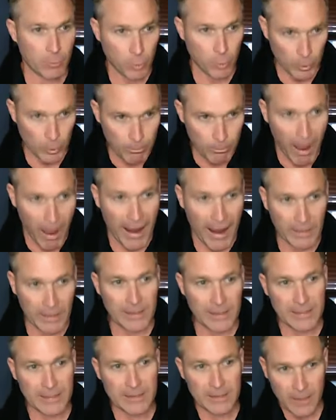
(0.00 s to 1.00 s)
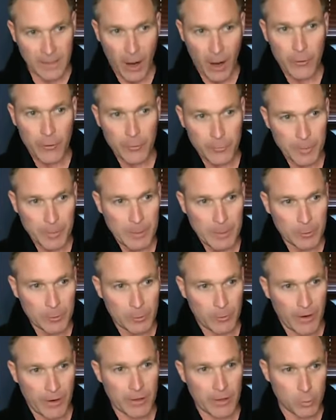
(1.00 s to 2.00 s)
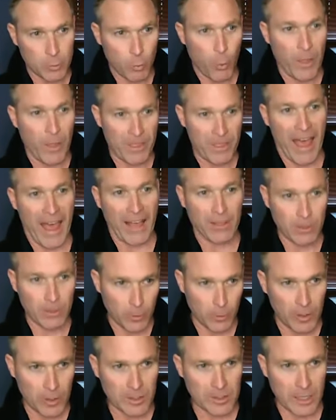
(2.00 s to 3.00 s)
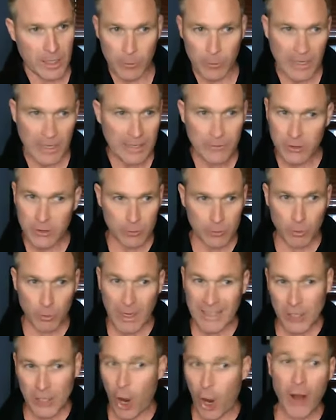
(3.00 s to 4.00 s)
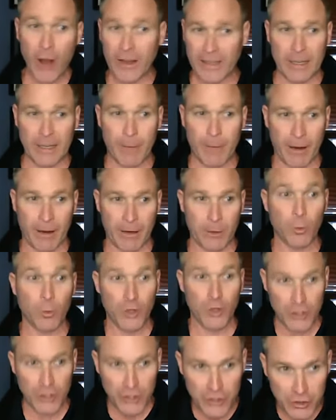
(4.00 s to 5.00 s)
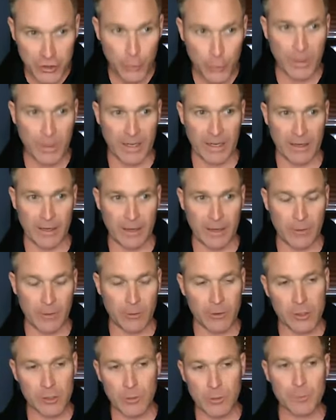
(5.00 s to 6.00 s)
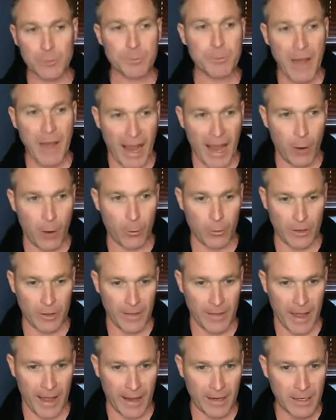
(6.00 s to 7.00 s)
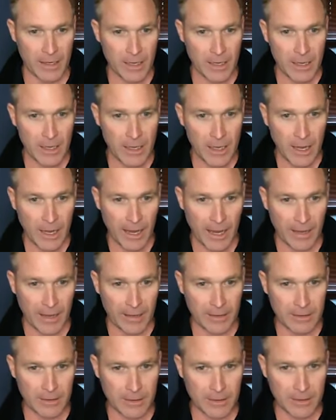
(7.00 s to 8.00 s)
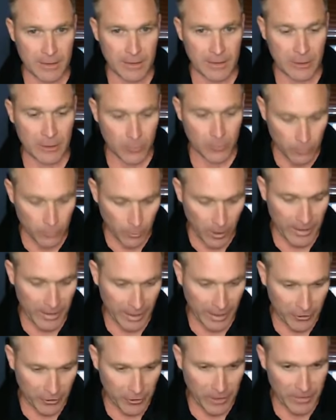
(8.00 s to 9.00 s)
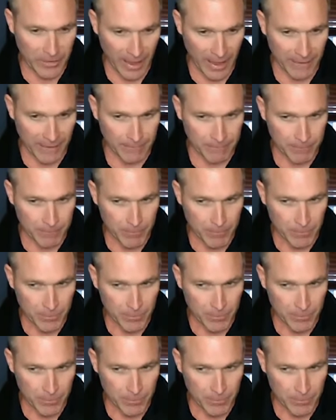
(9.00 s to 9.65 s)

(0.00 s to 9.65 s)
we're modeling to other people around us what that looks like. We're not, even, we're not talking about it, we're doing it. And there's so much power in that. And you're right. I think that